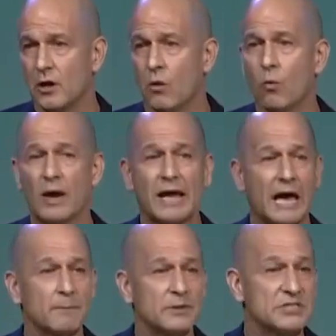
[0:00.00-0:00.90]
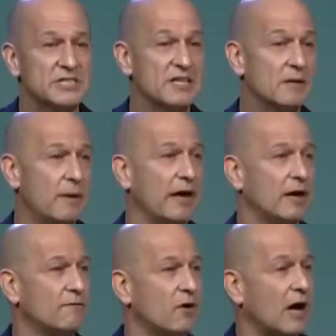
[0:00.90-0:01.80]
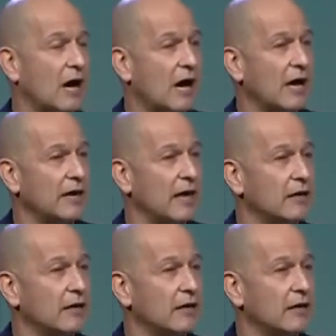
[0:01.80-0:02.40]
what happens to the demand for high-end